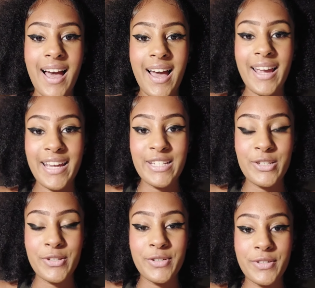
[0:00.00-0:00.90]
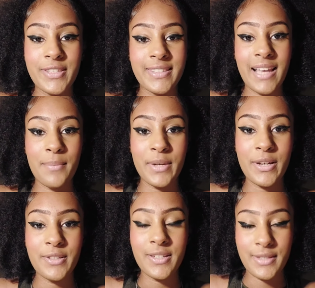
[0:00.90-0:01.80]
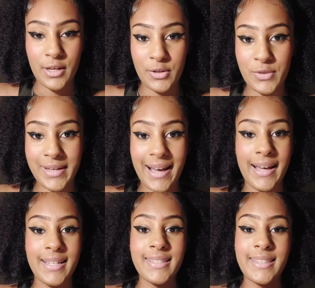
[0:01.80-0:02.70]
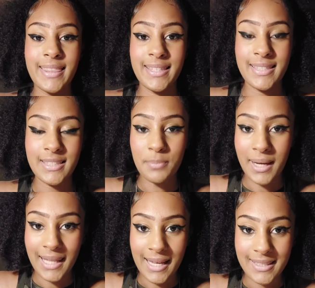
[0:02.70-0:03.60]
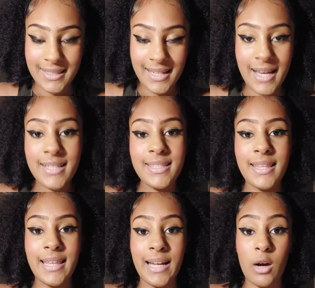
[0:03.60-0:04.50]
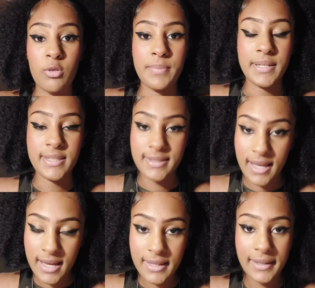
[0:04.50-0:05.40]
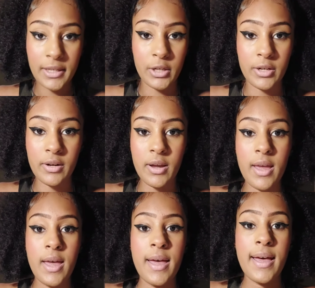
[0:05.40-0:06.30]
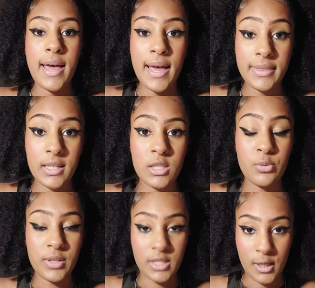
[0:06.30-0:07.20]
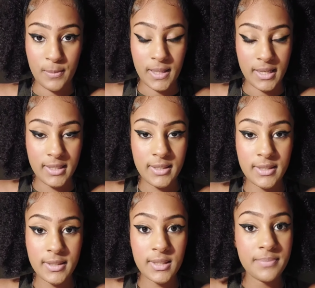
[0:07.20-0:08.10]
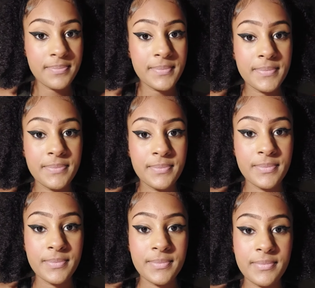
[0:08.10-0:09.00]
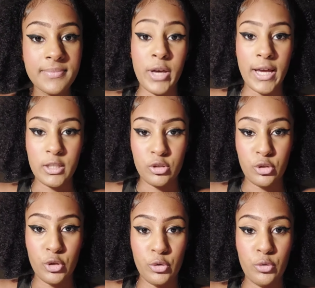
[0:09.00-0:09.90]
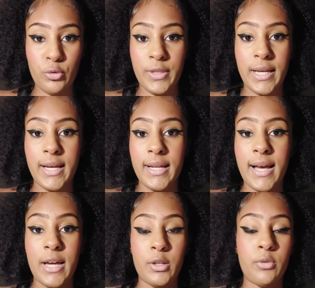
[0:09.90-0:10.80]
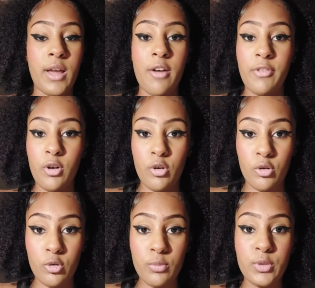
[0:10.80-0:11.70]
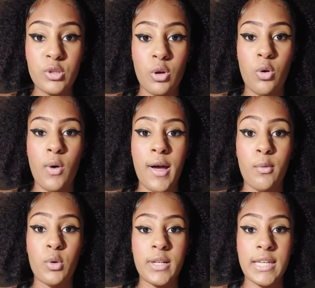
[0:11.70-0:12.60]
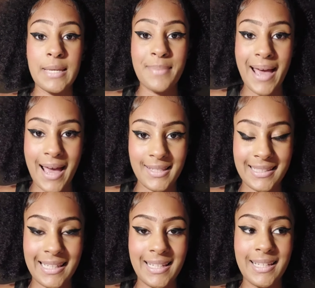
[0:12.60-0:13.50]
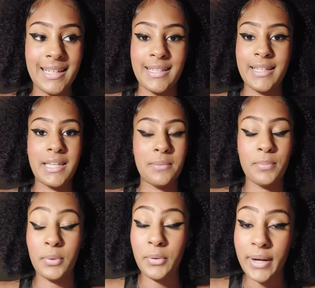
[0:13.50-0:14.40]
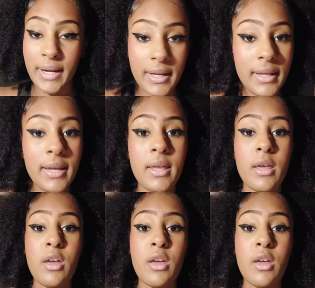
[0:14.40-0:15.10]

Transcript: Hi angels, I'm here to tell you guys this is my last night that I will be staying here at this renting place. You guys know that I don't have a home, so I want to keep asking and keep praying